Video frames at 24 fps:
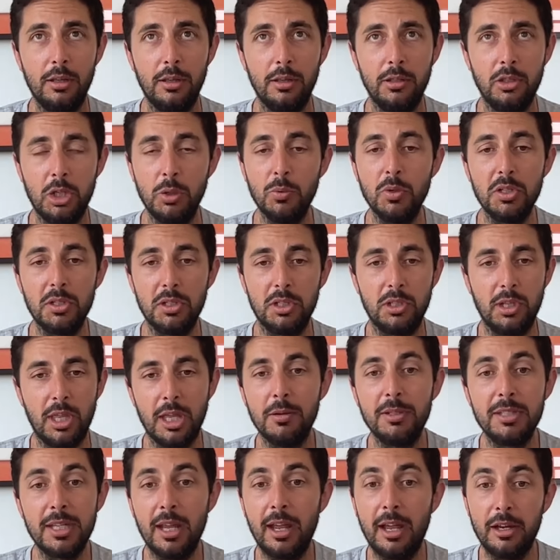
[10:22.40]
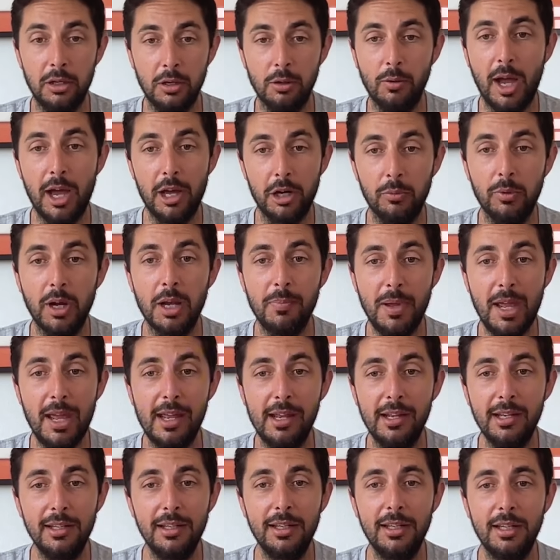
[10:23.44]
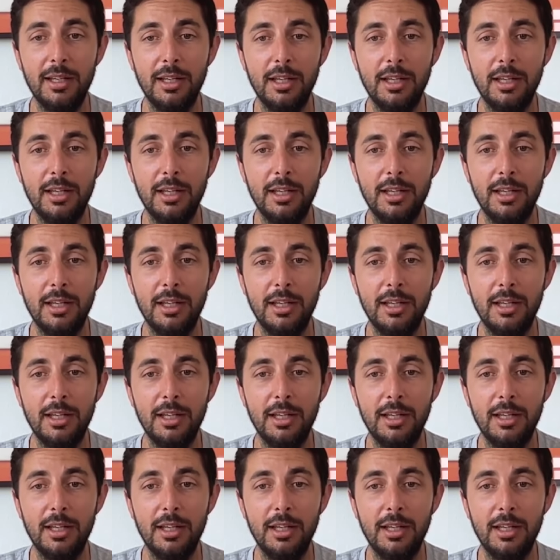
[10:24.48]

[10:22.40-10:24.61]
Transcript: she was they'd say, hey, you know, how do I pay?